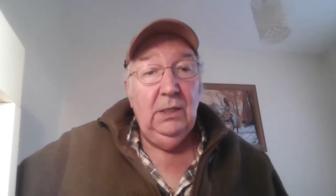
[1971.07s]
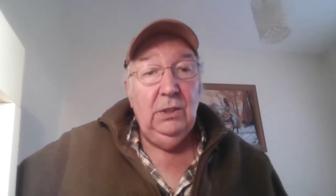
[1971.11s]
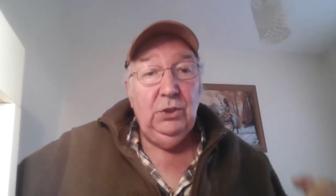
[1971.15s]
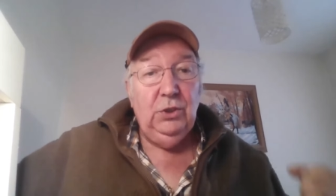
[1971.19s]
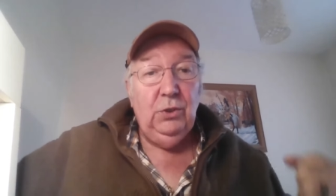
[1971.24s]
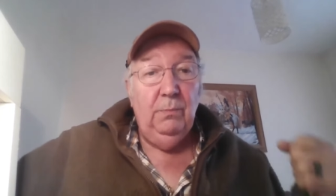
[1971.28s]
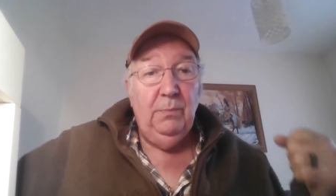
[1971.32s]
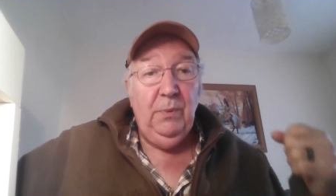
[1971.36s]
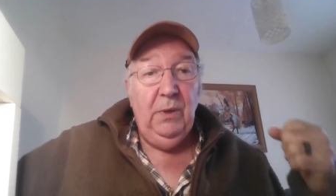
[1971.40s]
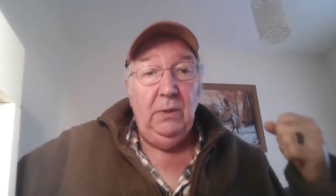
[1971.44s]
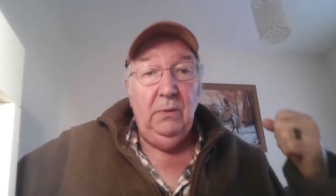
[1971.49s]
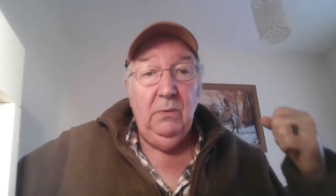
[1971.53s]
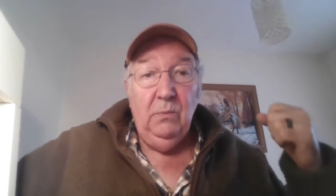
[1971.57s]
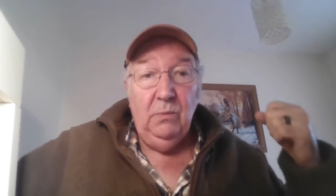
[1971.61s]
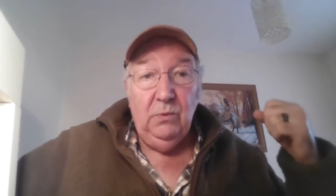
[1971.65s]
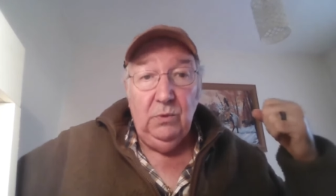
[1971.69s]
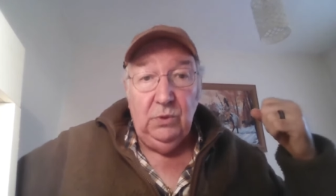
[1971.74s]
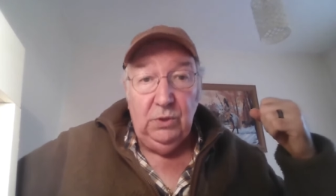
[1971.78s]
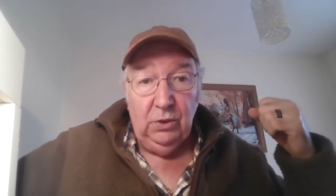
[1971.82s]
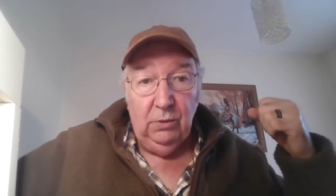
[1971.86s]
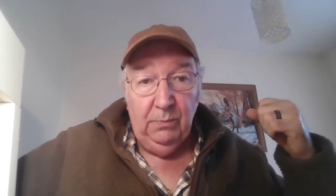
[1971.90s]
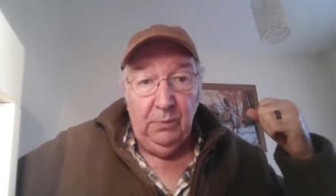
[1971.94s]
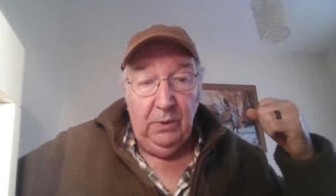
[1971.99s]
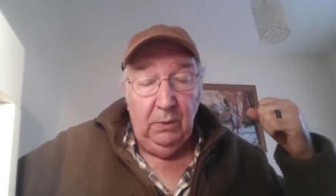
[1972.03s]
should be
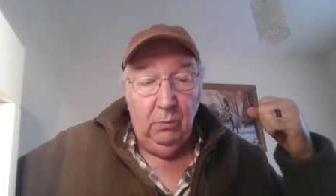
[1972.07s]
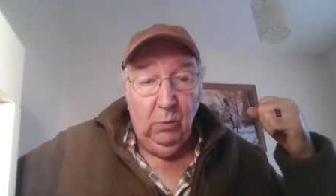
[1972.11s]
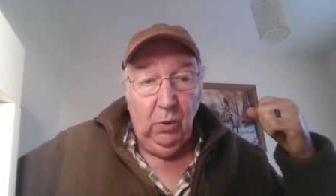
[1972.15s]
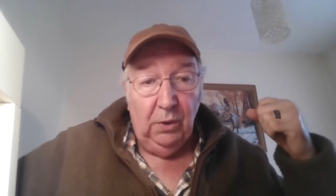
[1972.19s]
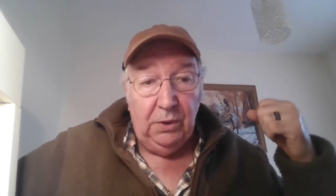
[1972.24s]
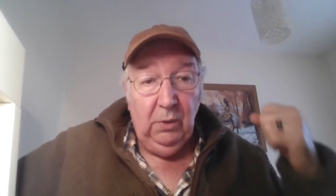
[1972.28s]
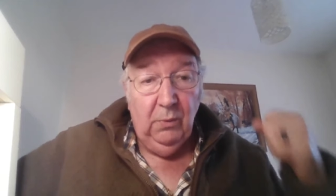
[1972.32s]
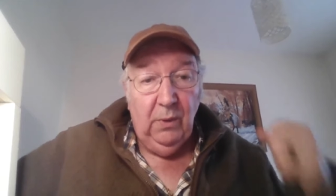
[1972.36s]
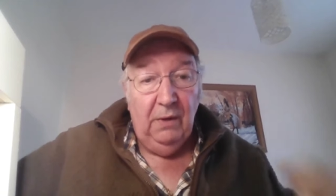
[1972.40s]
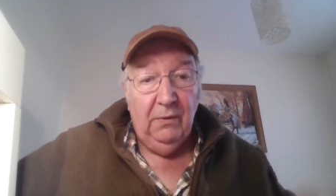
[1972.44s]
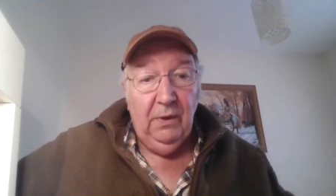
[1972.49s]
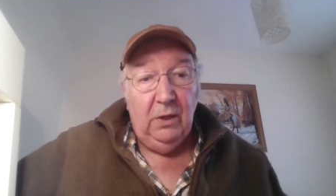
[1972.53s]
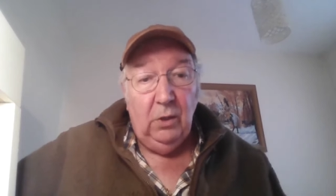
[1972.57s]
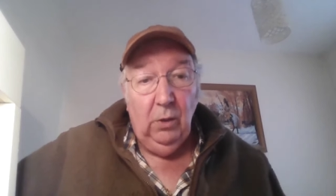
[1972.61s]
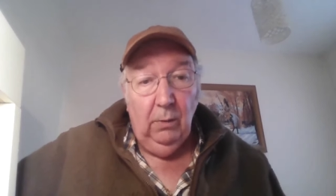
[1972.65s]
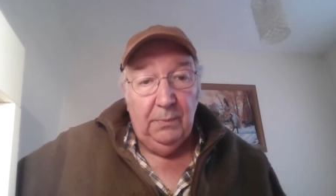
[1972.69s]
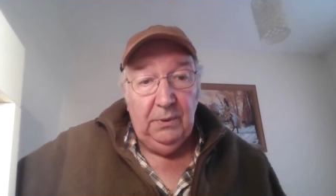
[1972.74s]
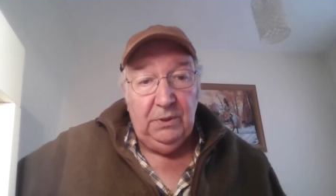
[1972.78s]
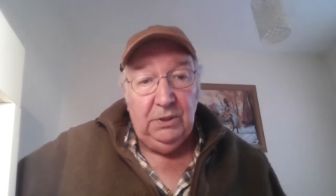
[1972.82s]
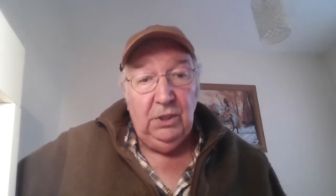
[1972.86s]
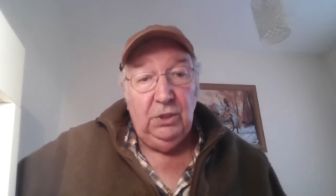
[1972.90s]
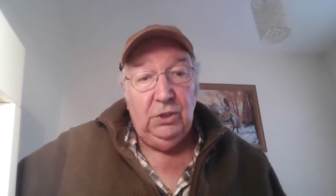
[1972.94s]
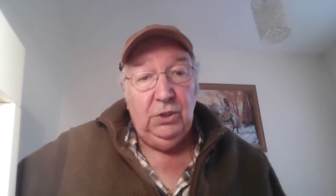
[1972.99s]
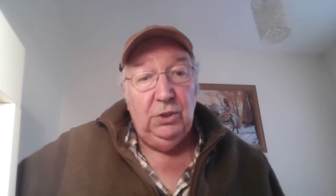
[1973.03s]
should be what you wear in
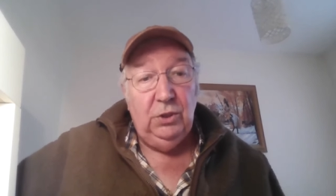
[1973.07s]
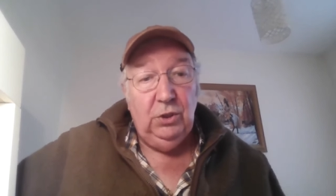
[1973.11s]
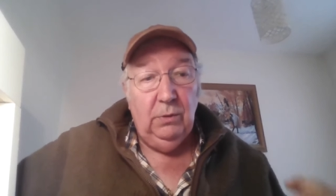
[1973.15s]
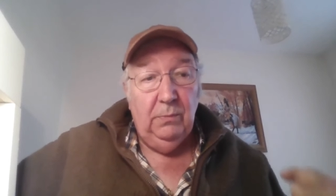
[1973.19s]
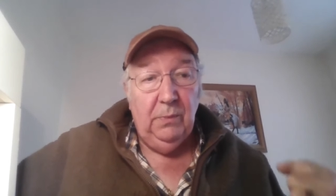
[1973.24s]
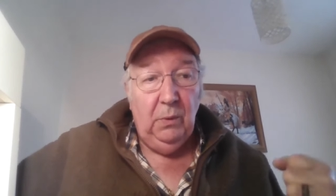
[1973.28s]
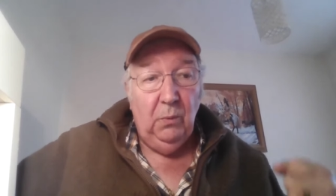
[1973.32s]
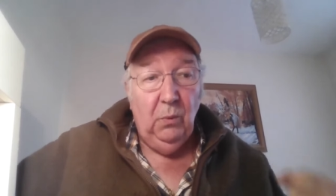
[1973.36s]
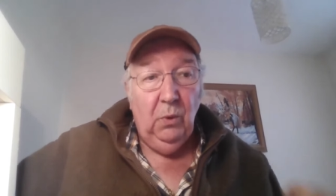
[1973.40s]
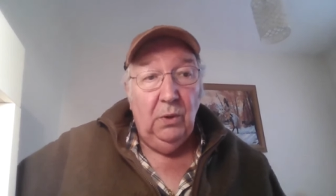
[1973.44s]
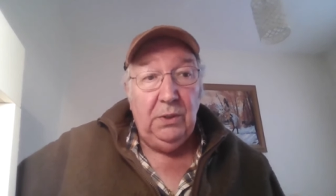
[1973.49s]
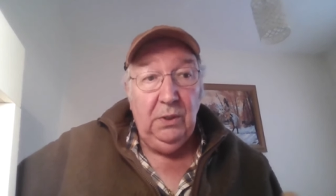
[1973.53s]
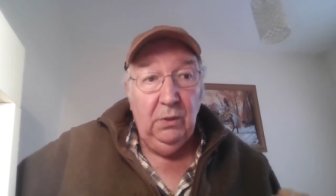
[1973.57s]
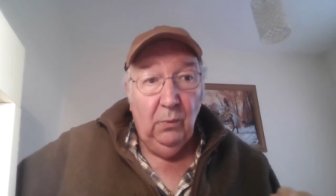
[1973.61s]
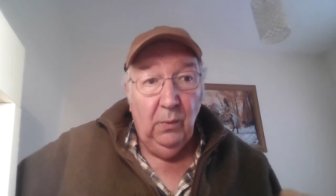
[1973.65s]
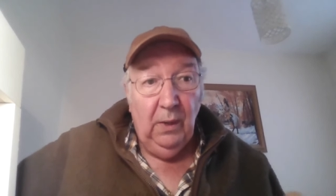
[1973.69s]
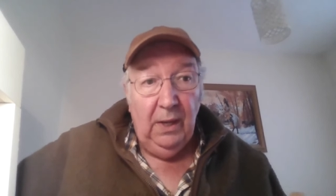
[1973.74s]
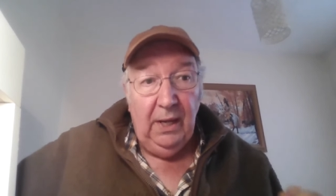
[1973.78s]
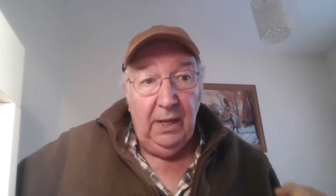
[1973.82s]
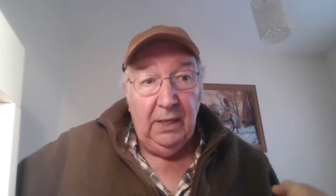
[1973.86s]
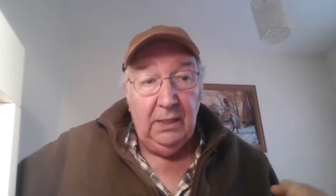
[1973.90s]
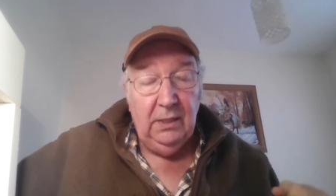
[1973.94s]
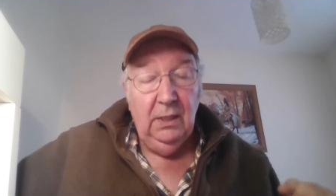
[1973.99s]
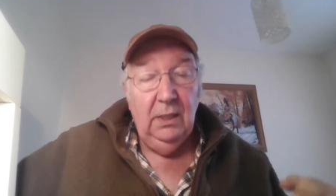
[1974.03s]
competition should be what you
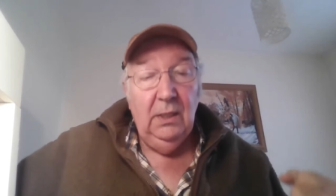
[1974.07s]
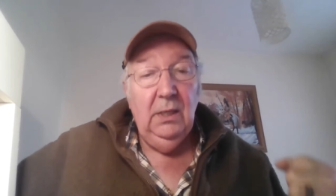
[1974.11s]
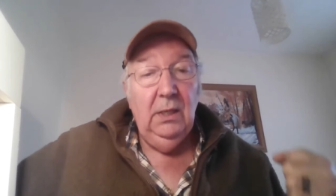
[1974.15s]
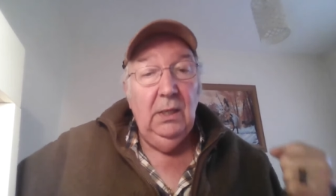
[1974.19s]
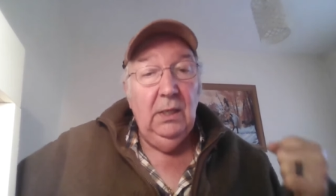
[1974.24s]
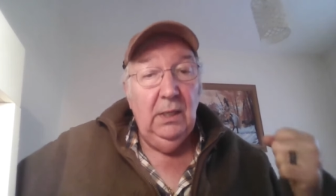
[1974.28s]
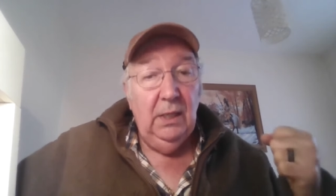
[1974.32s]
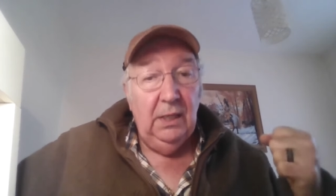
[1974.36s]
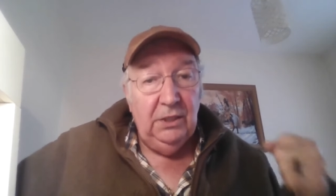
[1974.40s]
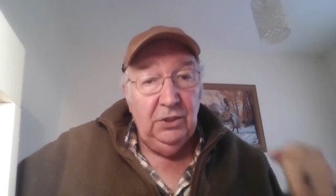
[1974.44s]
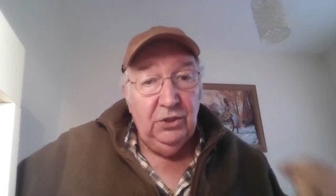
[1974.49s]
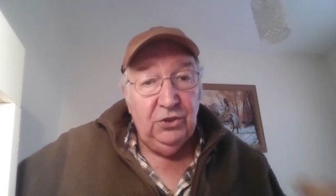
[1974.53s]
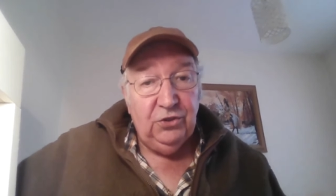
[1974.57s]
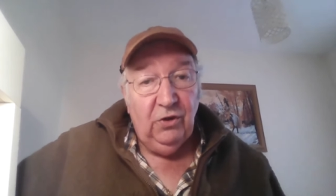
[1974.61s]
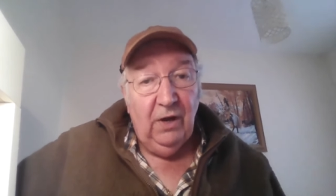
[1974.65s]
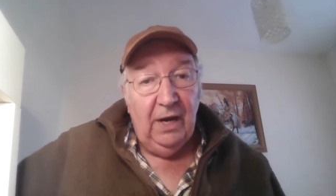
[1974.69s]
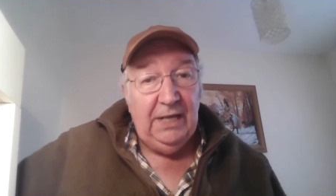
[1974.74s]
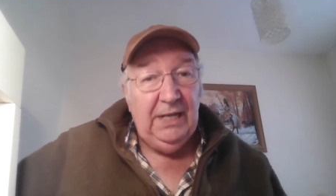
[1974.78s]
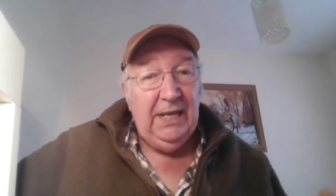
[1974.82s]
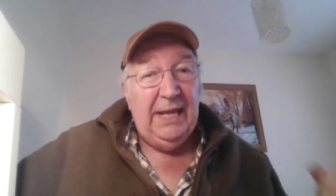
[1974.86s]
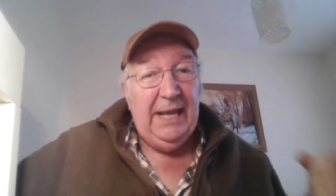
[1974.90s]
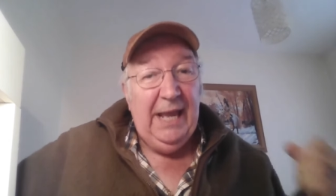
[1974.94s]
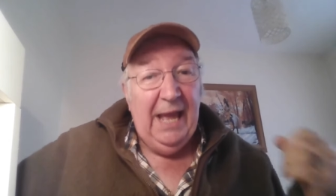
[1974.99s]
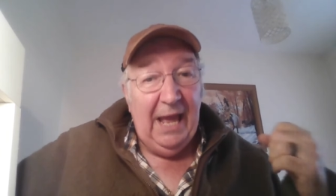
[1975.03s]
wear in
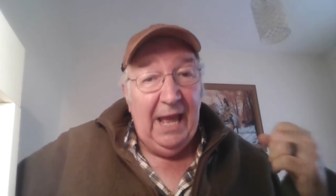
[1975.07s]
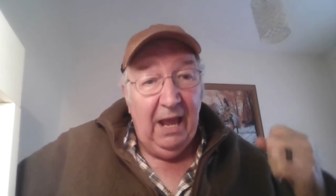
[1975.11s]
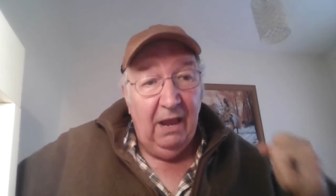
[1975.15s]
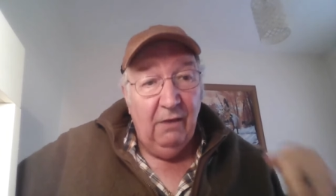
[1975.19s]
training.